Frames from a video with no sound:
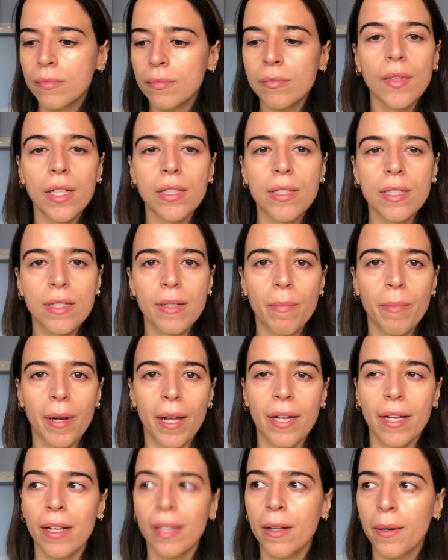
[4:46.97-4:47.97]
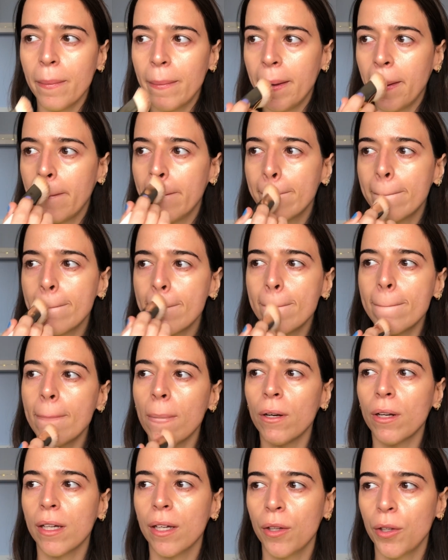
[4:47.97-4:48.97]
I just apply a little bit
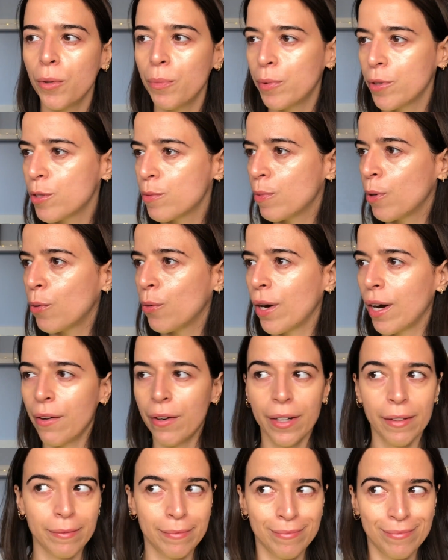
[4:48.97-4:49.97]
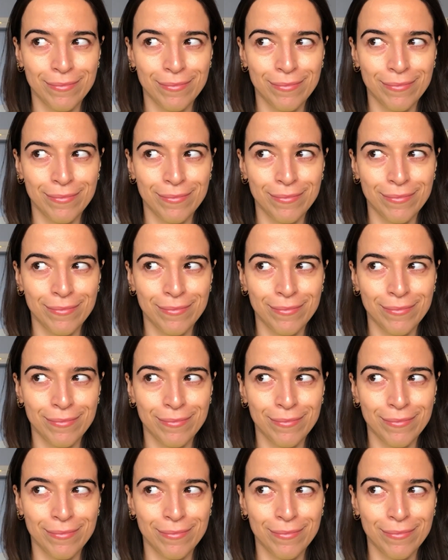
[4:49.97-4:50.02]
on the Cupid's bow area.